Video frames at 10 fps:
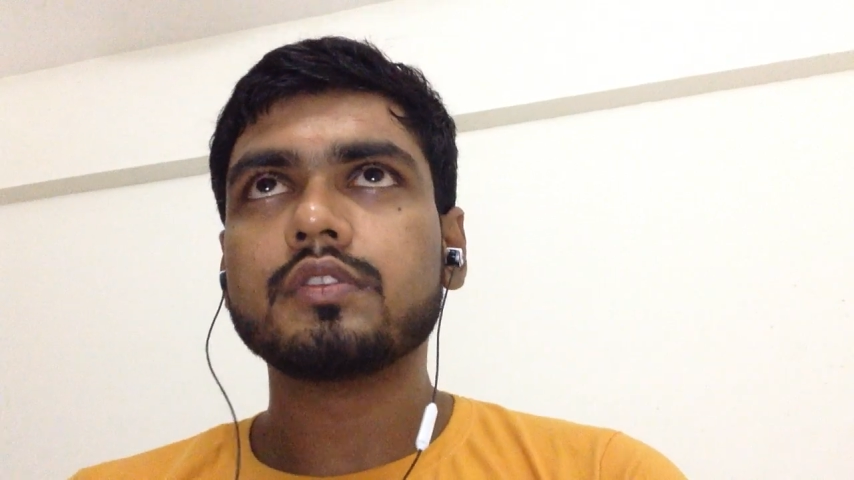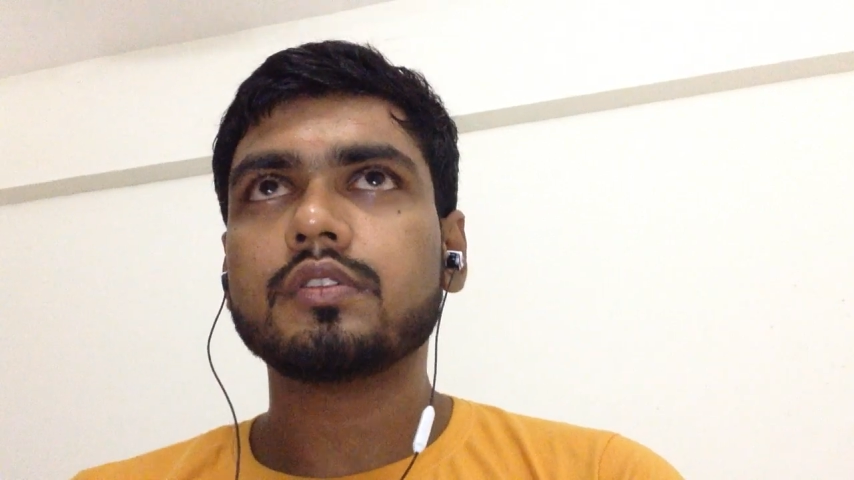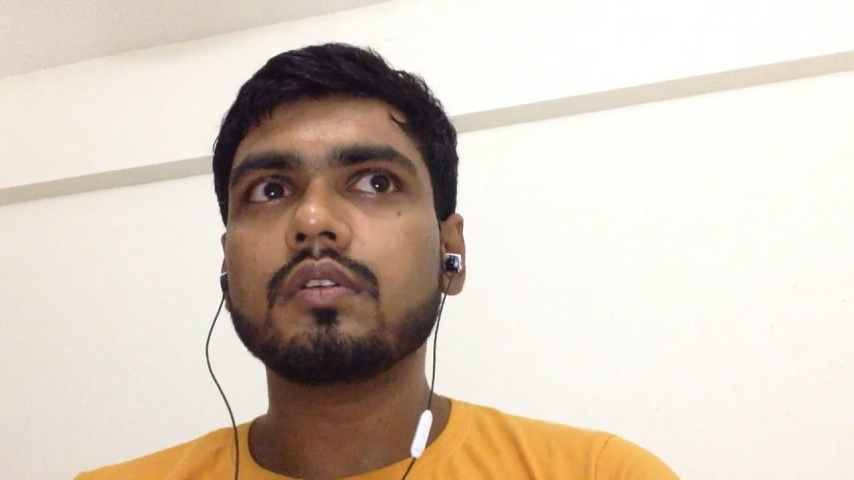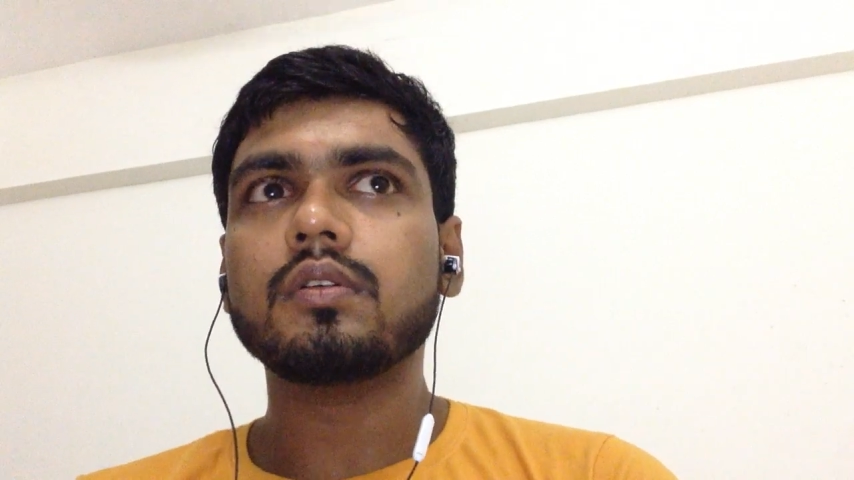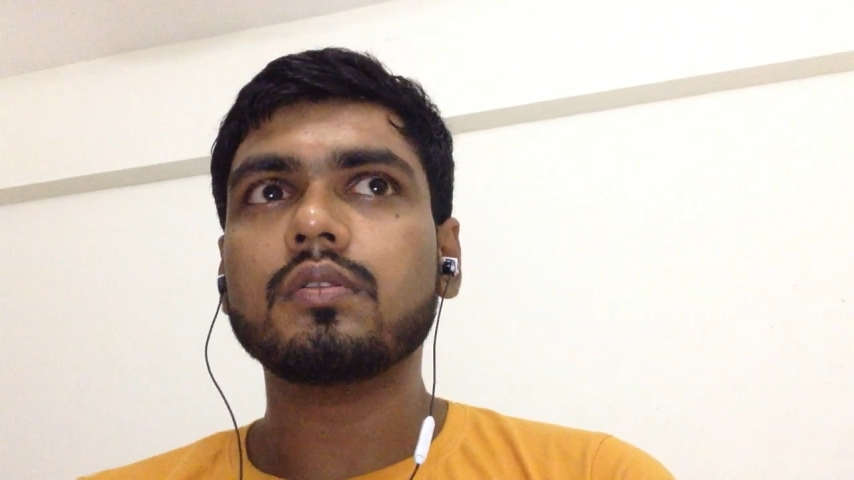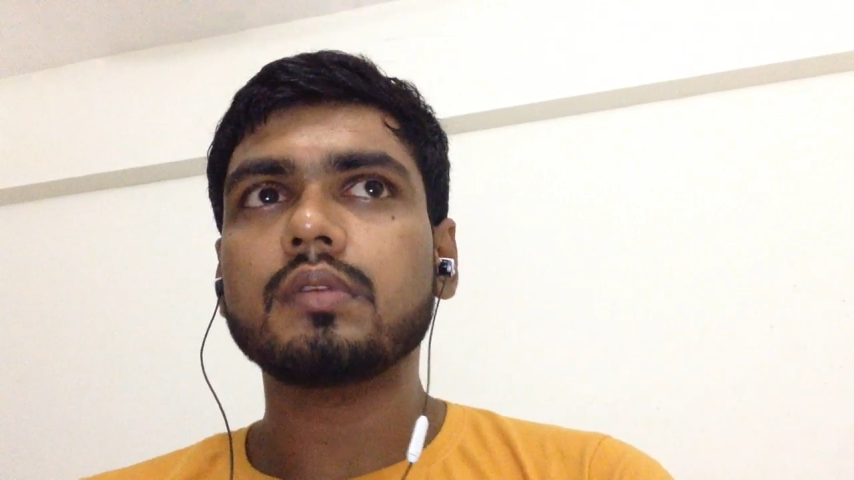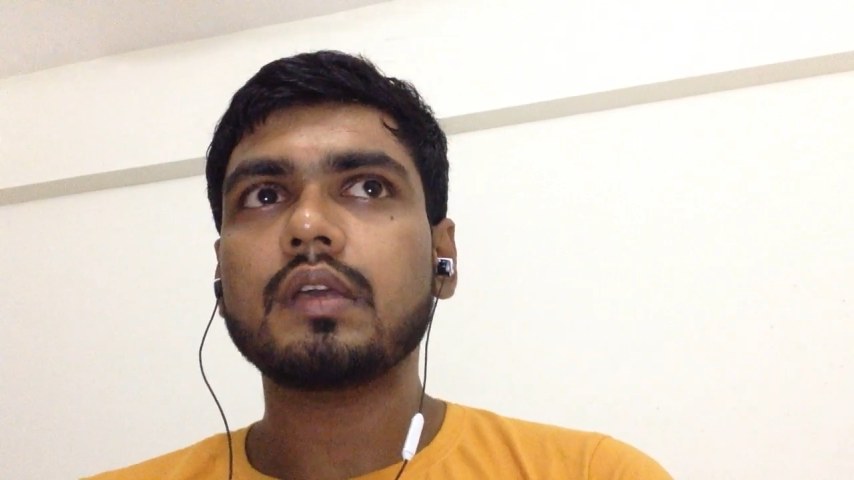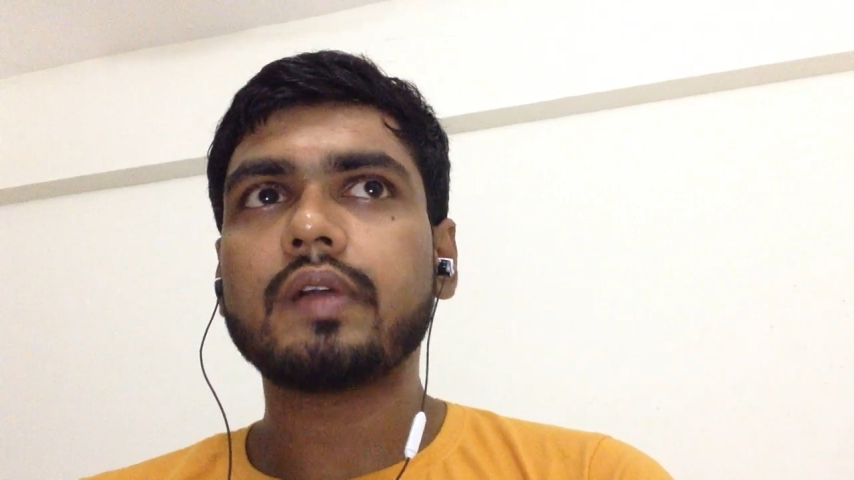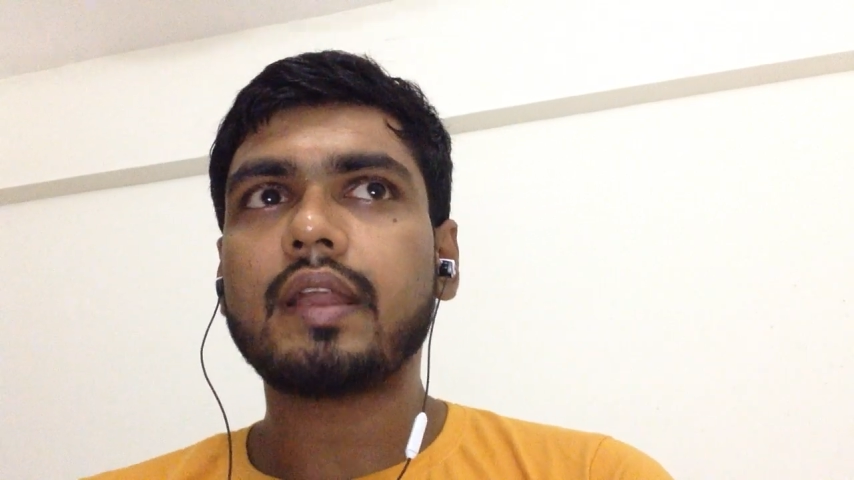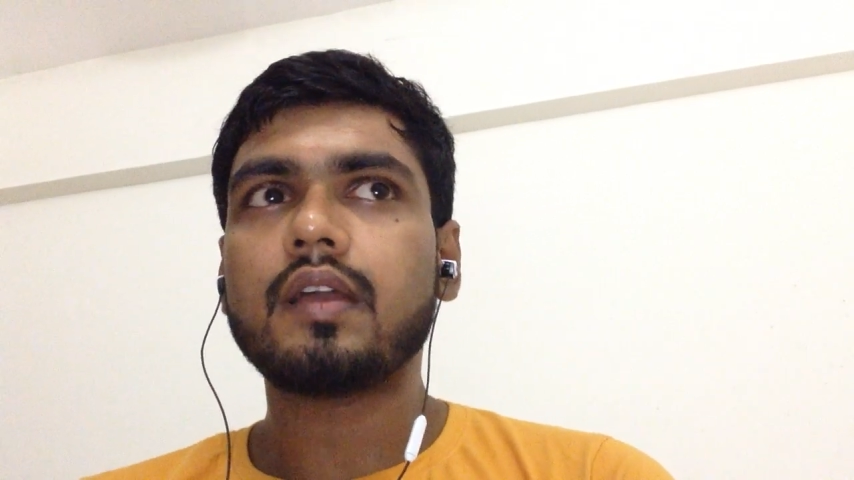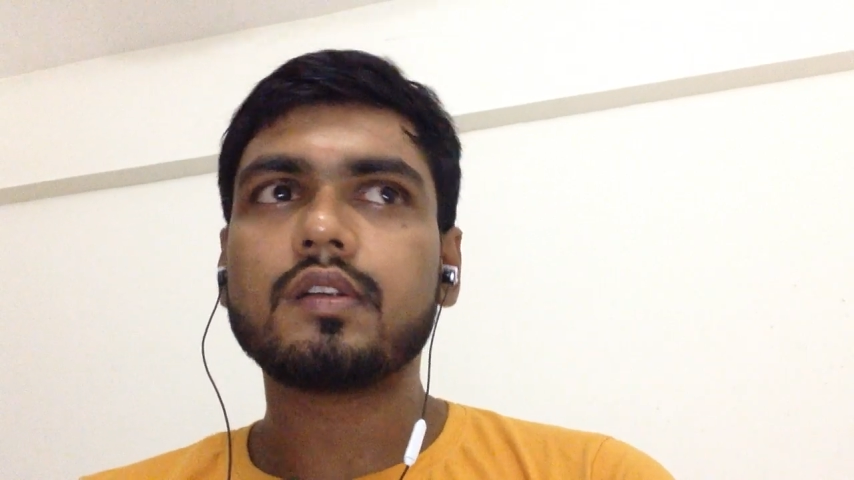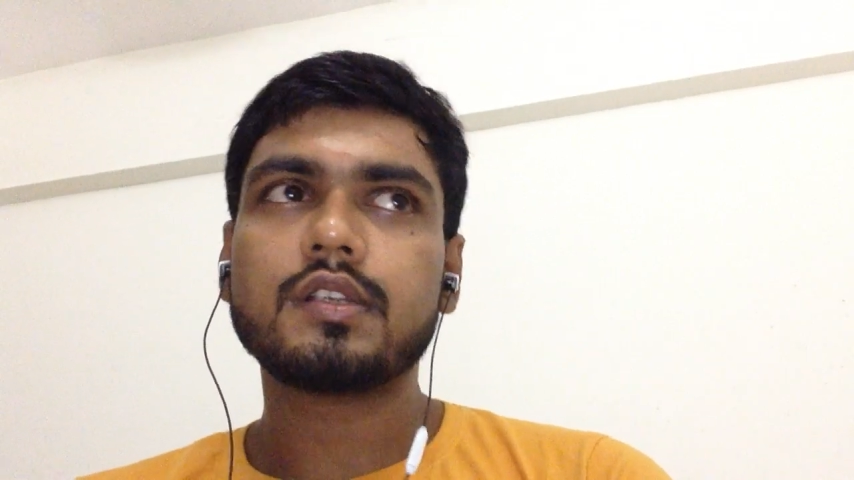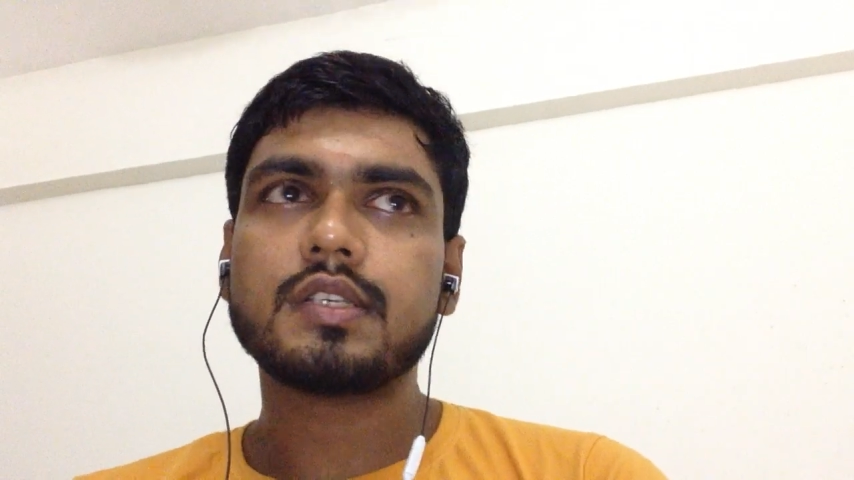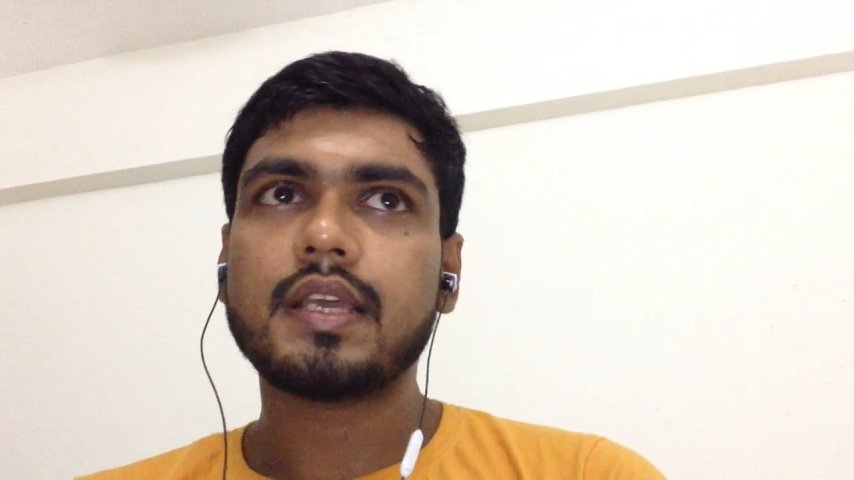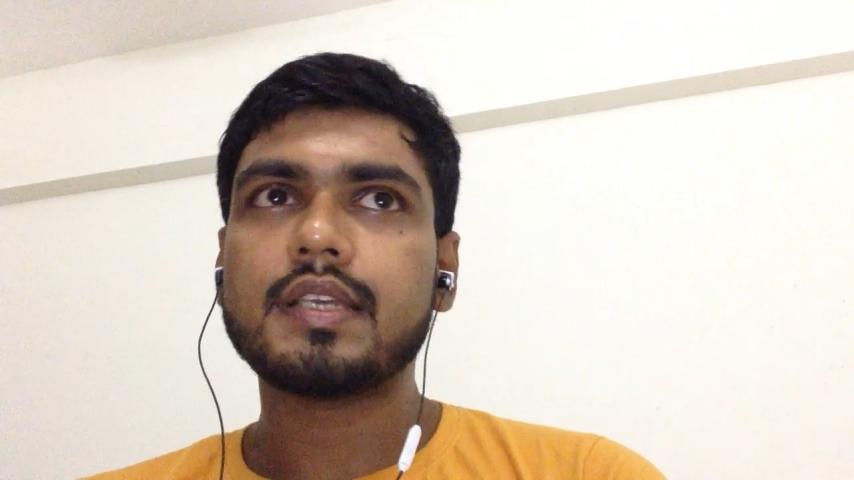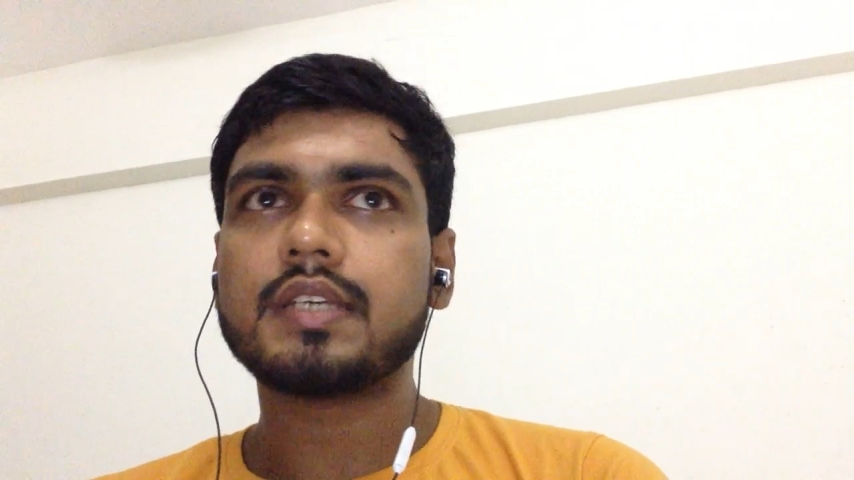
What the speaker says: So you cannot say